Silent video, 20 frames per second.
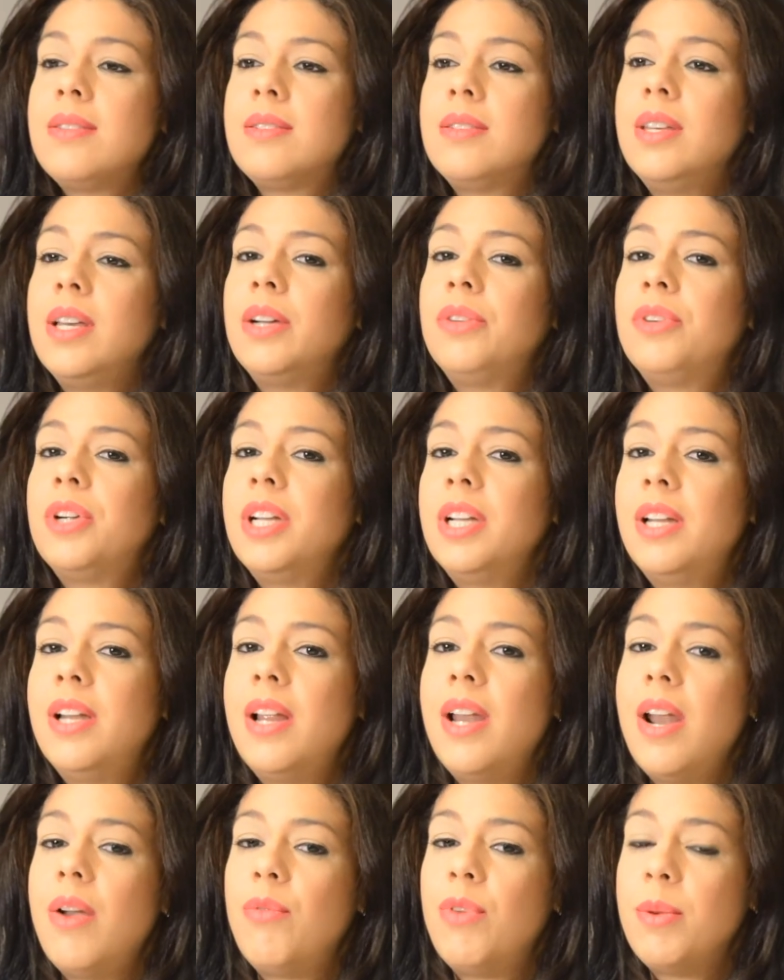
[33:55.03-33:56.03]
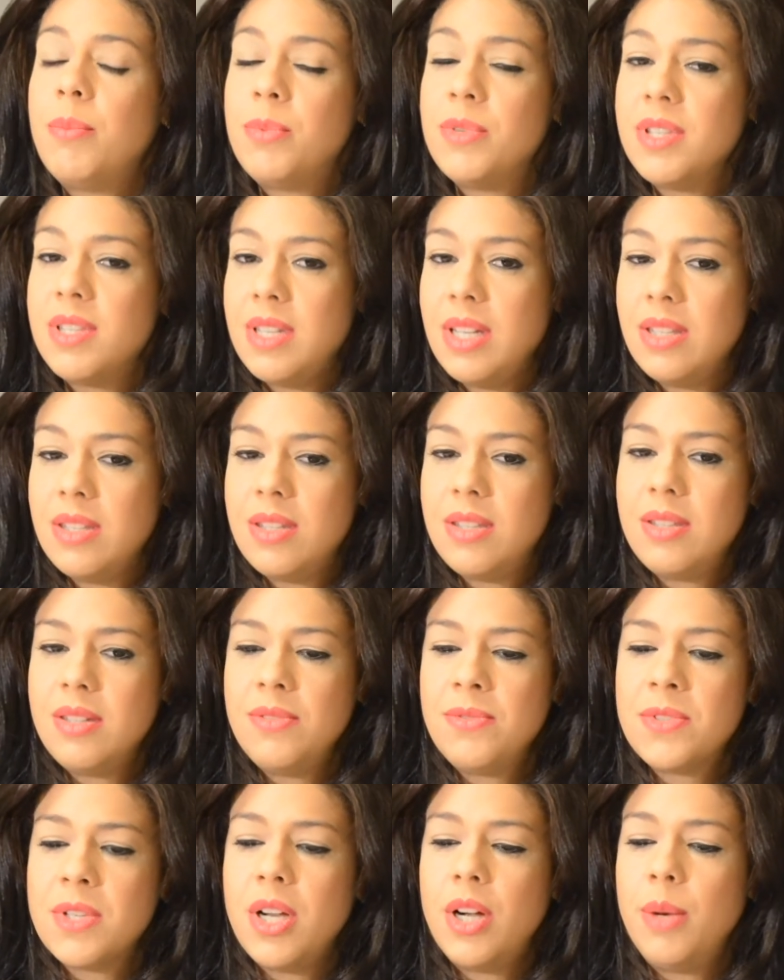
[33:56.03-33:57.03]
the accredited
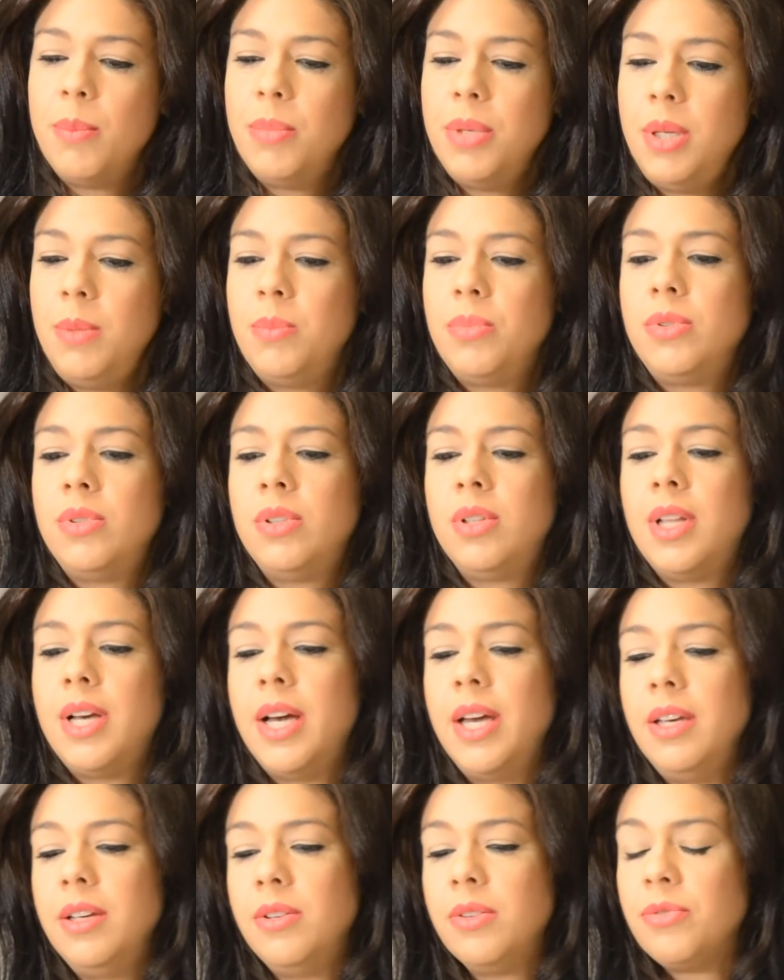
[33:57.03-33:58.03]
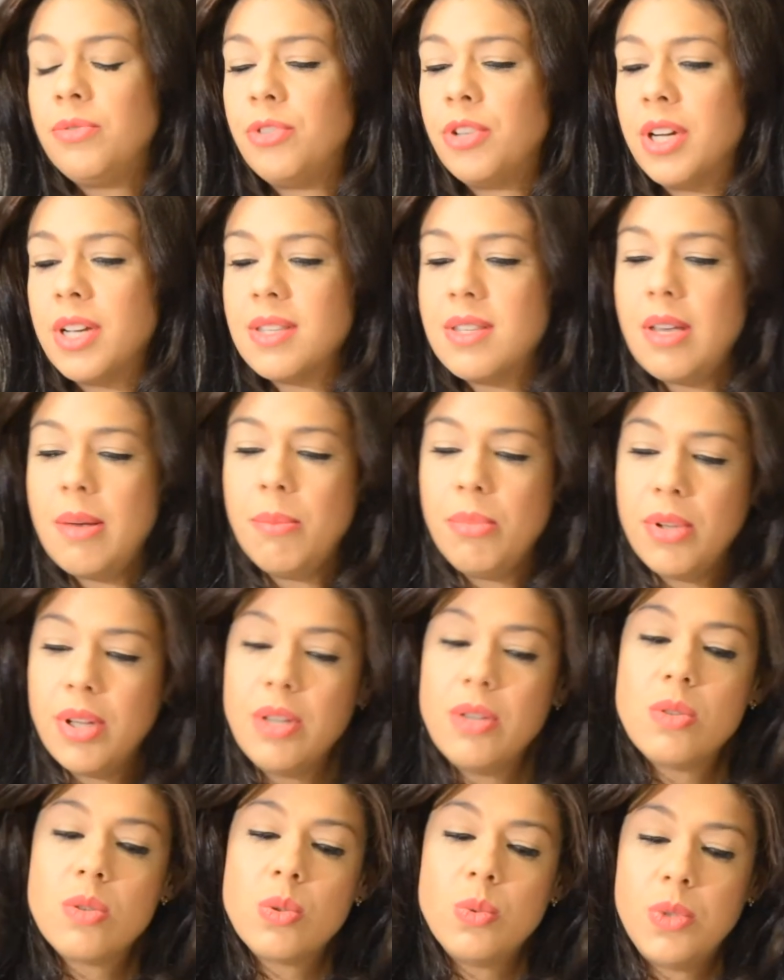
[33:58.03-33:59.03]
representatives are people like, for example, I
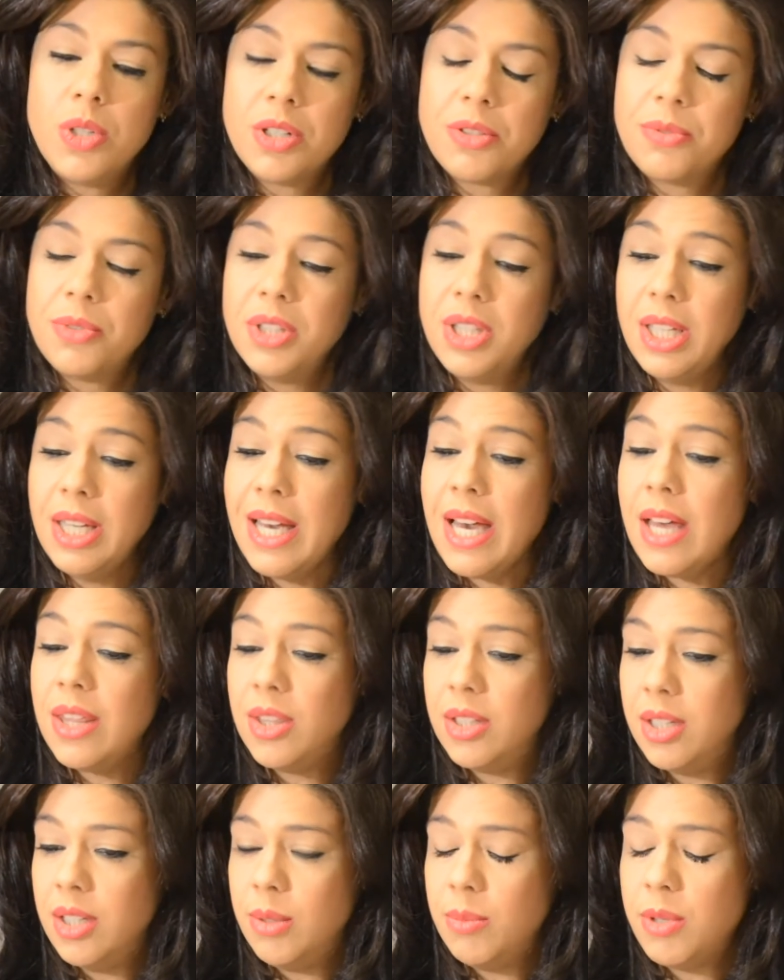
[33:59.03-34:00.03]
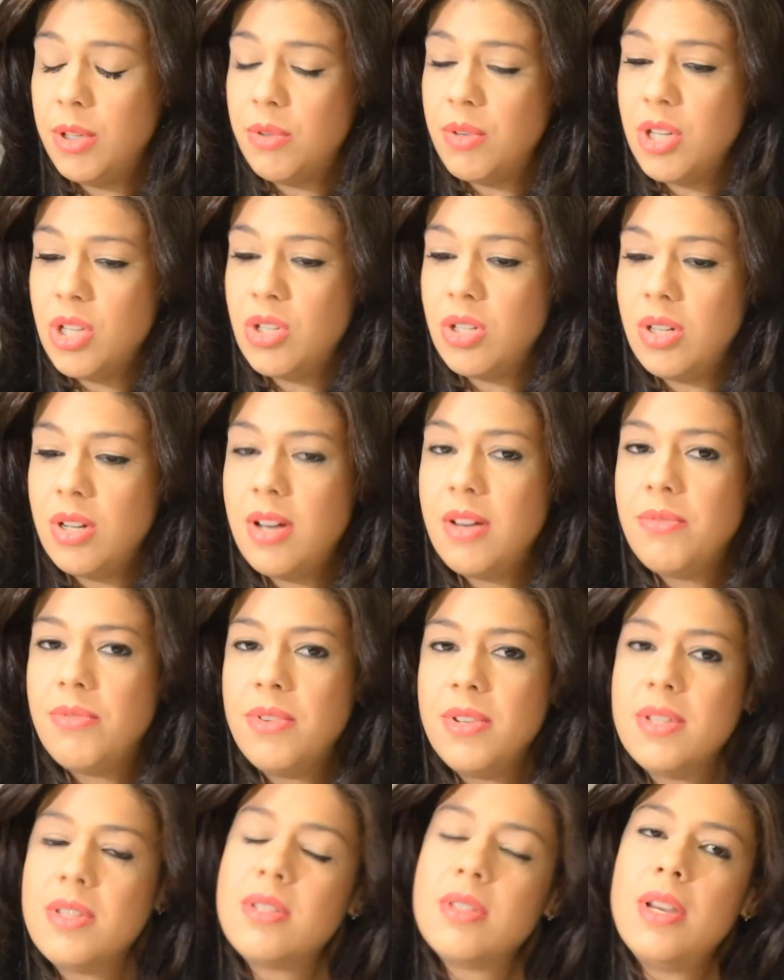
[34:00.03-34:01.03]
used to work with the Catholic Migration
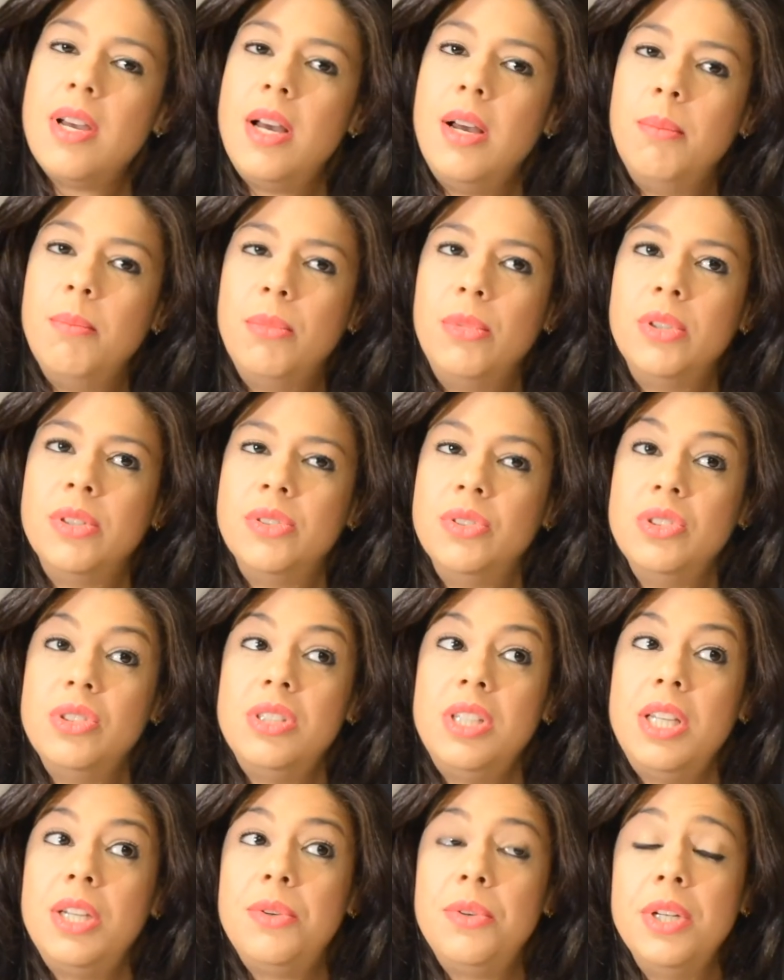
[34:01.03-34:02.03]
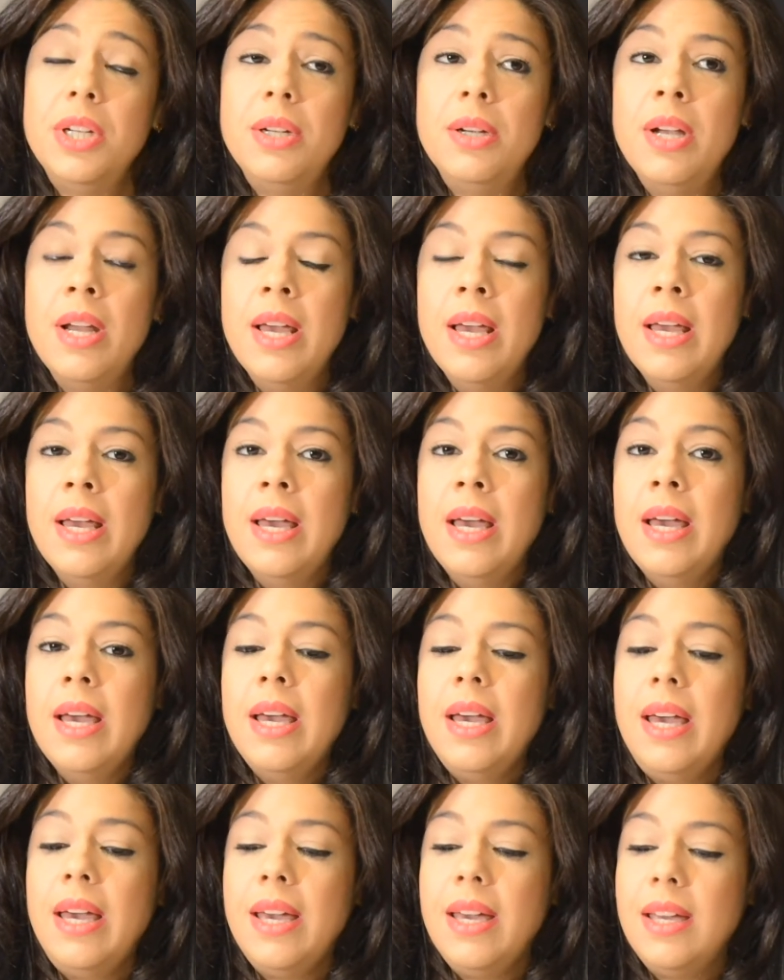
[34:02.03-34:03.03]
Office, volunteering,
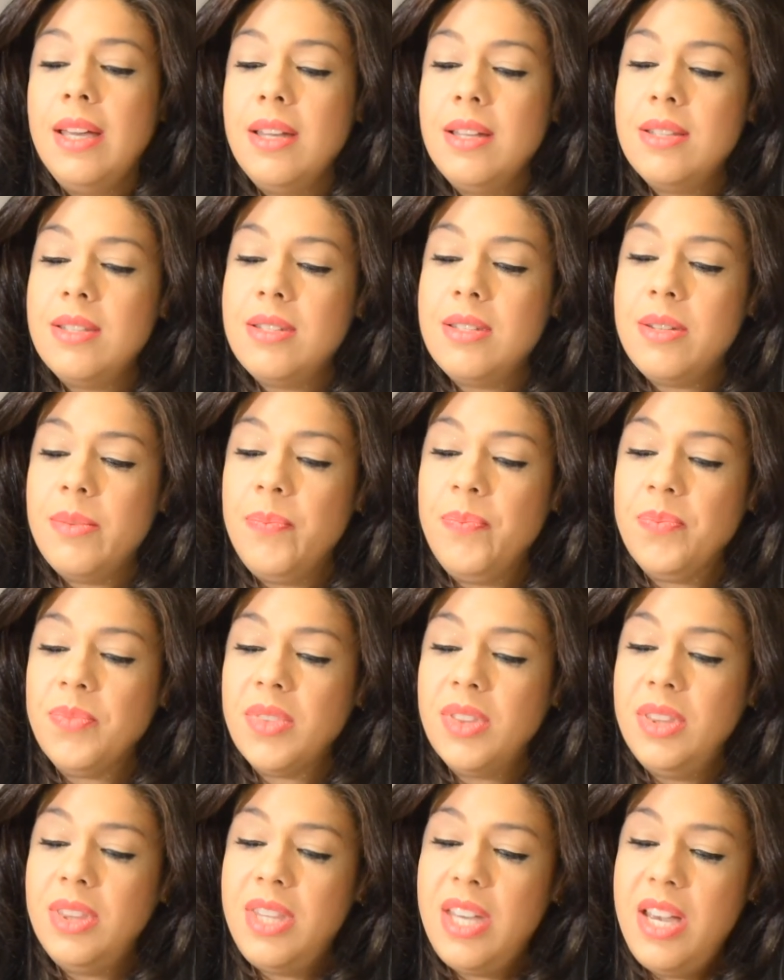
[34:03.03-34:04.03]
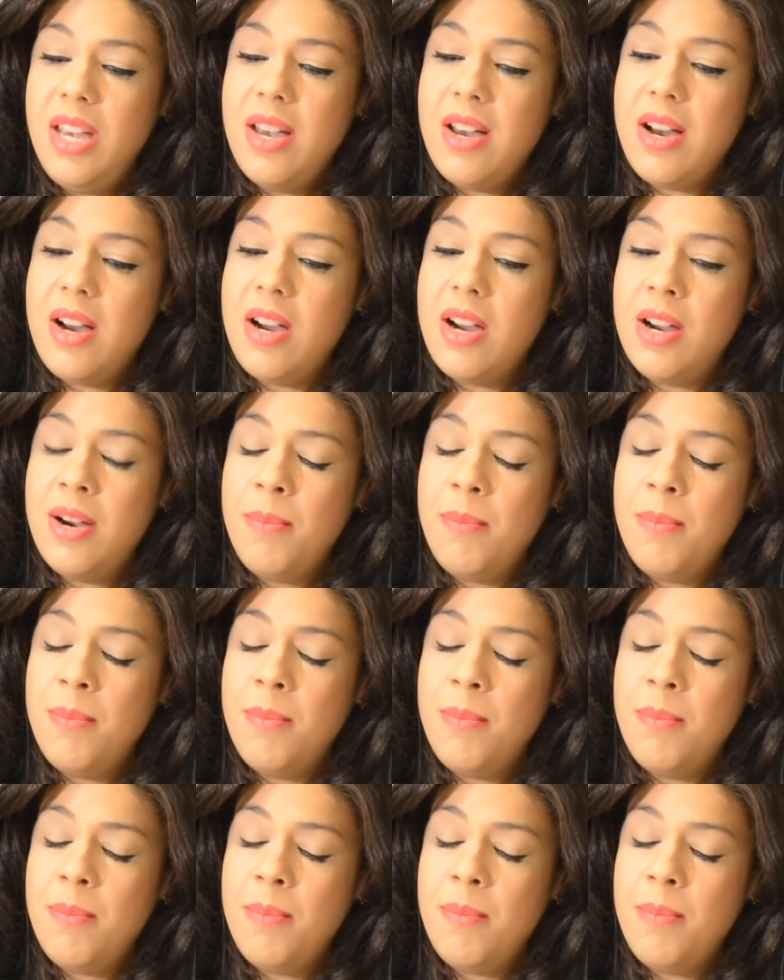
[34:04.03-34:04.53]
and they are